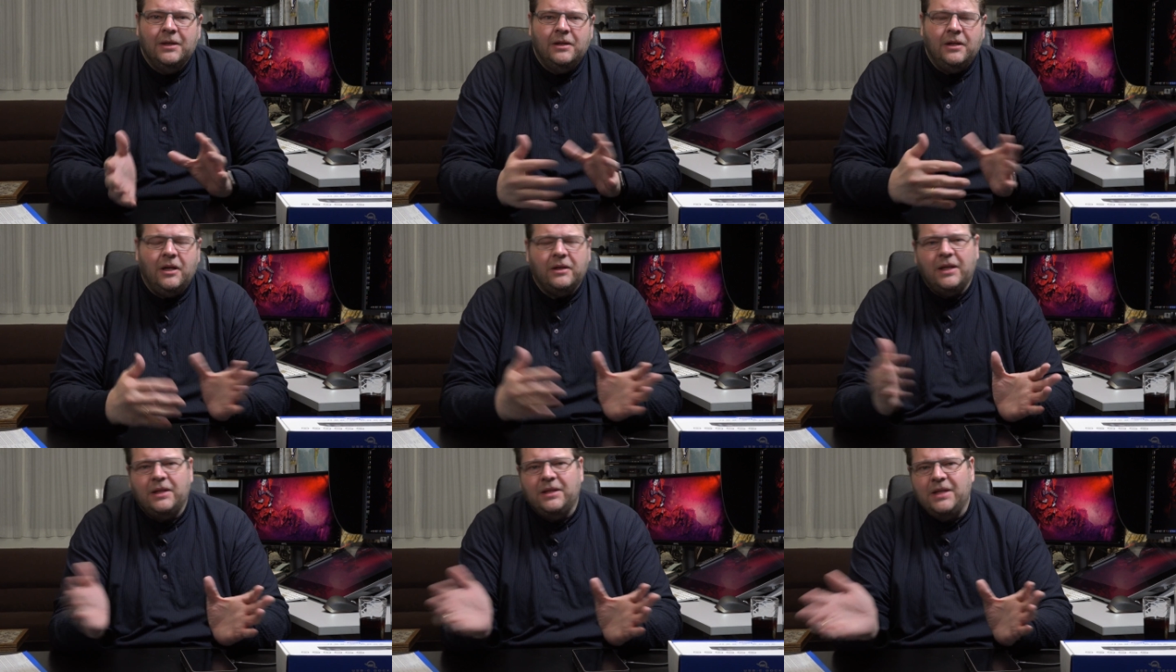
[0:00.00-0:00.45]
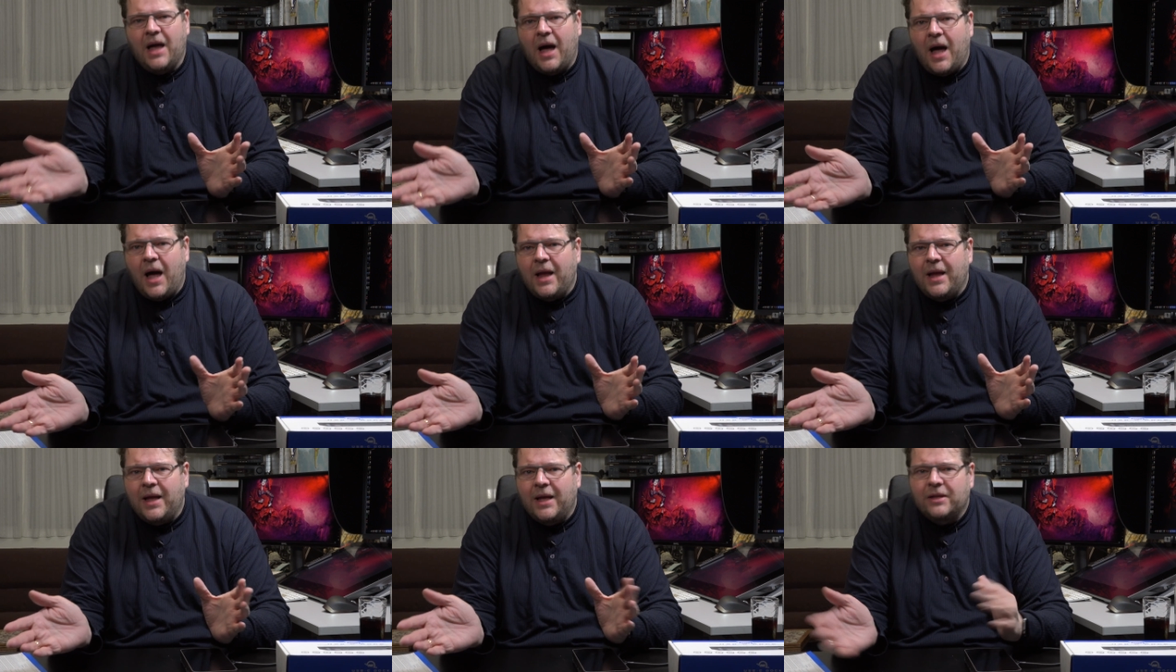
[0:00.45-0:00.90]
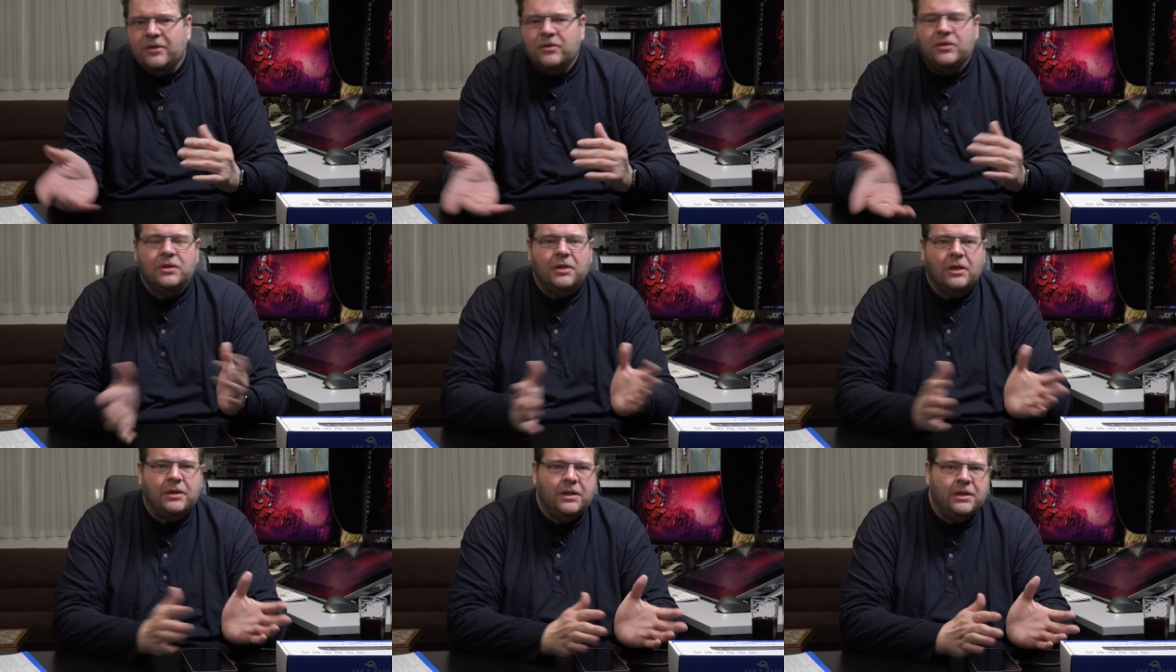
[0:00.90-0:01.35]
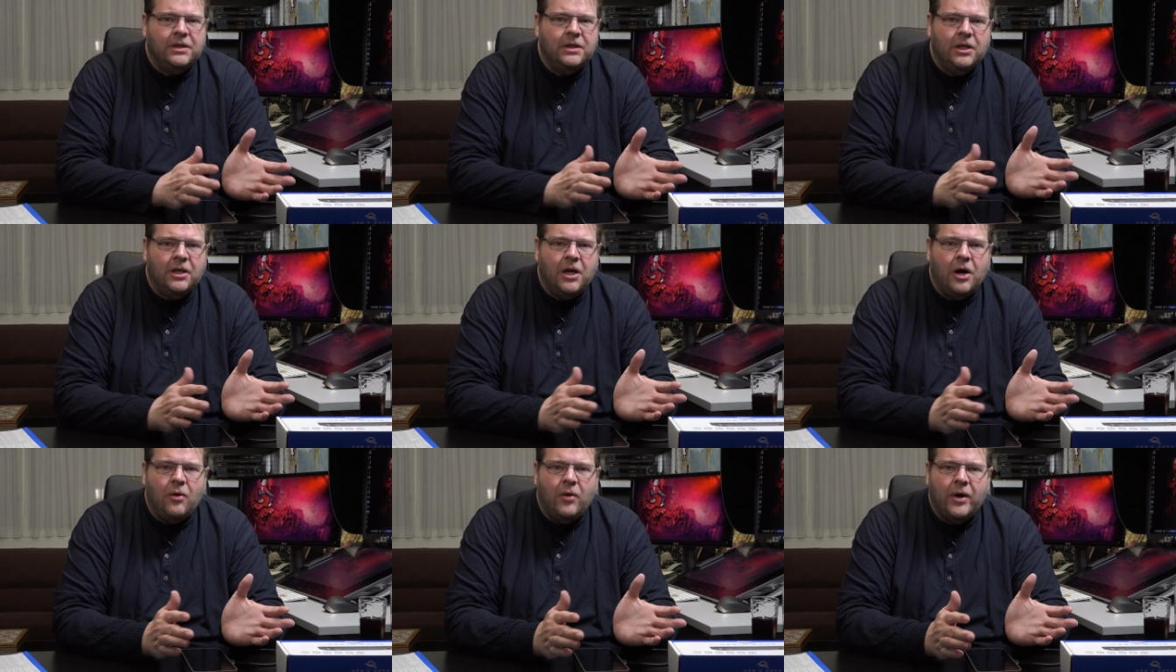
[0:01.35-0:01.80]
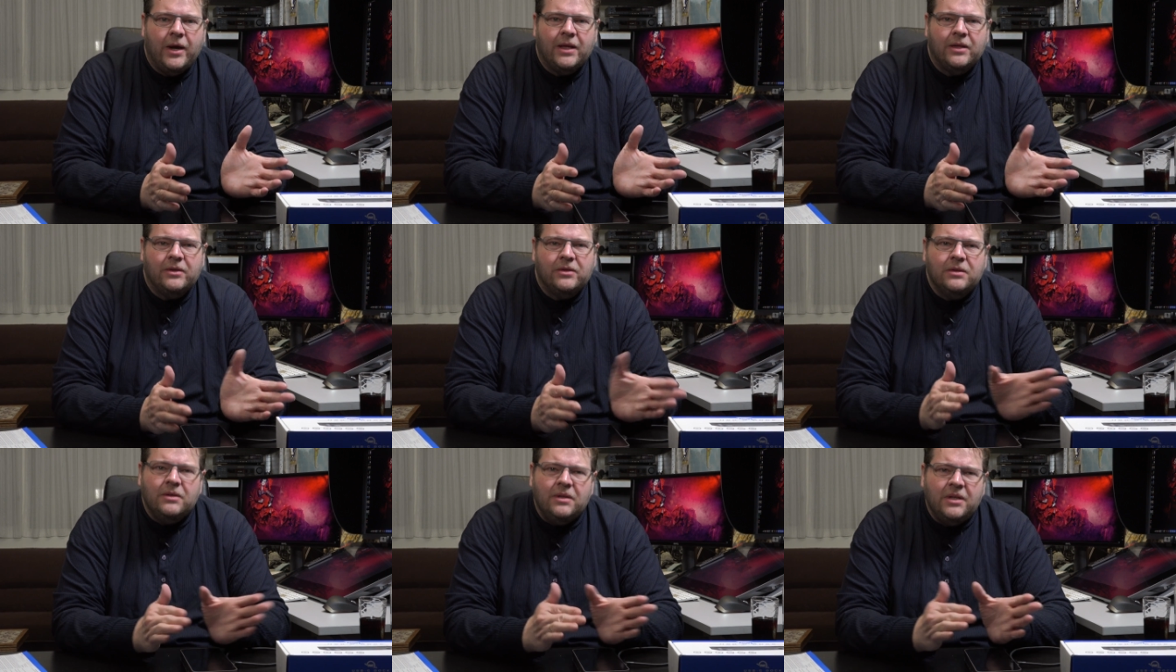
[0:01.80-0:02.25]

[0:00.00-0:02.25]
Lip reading: not at the high end, not at the low end,